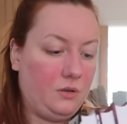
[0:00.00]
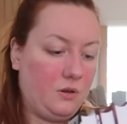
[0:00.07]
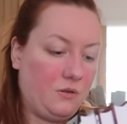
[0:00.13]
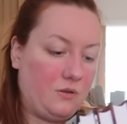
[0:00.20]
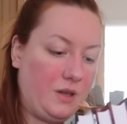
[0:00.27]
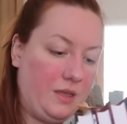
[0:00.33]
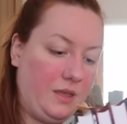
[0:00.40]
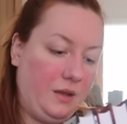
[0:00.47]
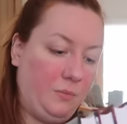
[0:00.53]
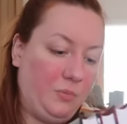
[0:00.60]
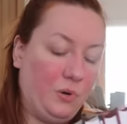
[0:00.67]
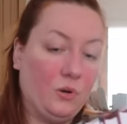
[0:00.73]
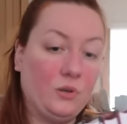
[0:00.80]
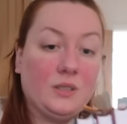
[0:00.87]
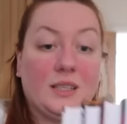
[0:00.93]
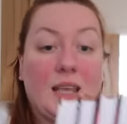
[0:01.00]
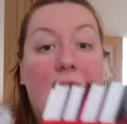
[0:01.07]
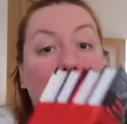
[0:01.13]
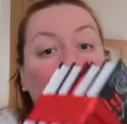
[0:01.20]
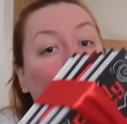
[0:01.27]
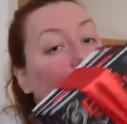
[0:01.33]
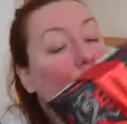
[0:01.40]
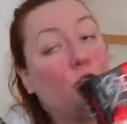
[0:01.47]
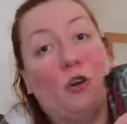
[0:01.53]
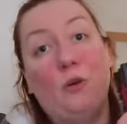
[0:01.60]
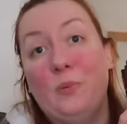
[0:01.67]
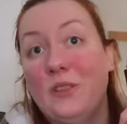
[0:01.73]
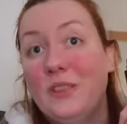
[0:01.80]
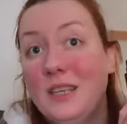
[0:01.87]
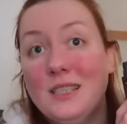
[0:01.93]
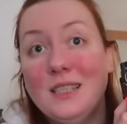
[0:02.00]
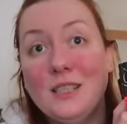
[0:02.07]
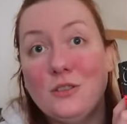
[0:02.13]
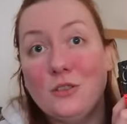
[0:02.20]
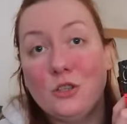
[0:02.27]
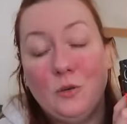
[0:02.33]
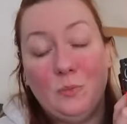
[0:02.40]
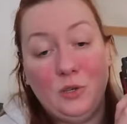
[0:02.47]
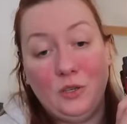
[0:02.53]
Or are they books? I'm not sure, but this is such a